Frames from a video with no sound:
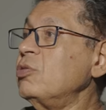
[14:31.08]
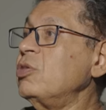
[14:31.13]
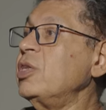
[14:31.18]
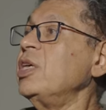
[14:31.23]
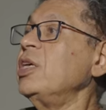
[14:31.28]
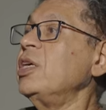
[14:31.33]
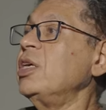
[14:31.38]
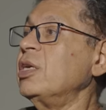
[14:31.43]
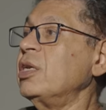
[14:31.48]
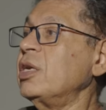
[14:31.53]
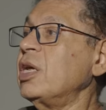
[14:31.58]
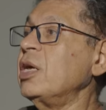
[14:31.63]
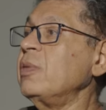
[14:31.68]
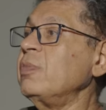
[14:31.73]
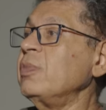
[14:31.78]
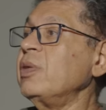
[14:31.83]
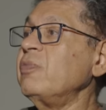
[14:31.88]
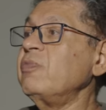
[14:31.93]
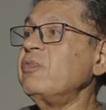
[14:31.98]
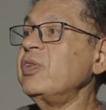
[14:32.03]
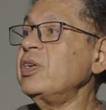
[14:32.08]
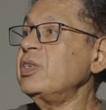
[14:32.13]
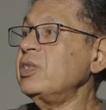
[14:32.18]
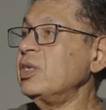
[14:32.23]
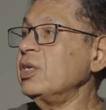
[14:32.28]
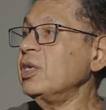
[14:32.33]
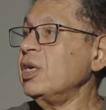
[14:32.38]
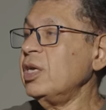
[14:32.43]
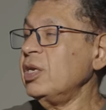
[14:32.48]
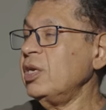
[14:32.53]
thinking I'm
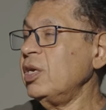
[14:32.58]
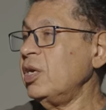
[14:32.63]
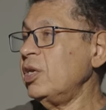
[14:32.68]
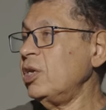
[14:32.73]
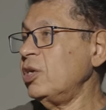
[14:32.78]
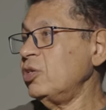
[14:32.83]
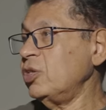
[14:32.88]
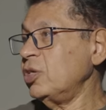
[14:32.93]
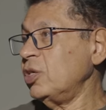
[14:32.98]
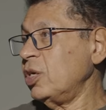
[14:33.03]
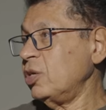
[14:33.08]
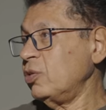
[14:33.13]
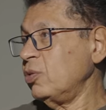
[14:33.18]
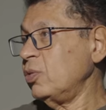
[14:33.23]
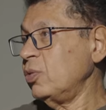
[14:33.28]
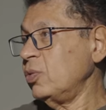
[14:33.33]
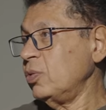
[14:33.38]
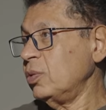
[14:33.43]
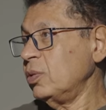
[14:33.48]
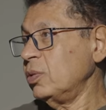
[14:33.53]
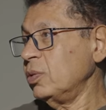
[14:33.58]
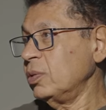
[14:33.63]
investing any energy at all.